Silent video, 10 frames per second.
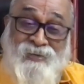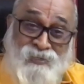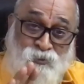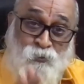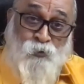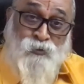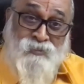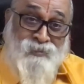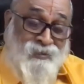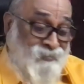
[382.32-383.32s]
Yes,
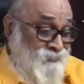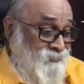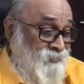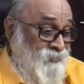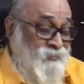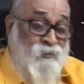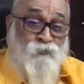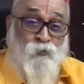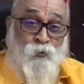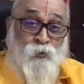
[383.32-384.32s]
Guruji, I see the
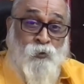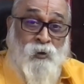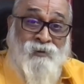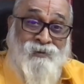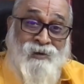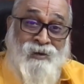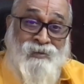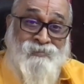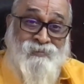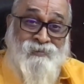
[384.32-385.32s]
photo and
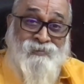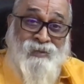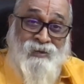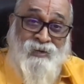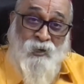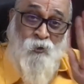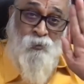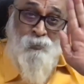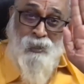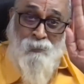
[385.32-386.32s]
realize that there
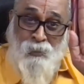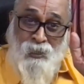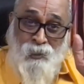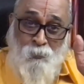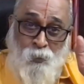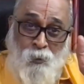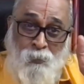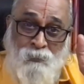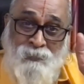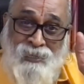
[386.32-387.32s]
cannot be a bigger
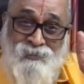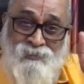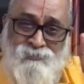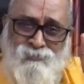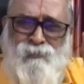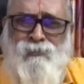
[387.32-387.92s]
problem than this.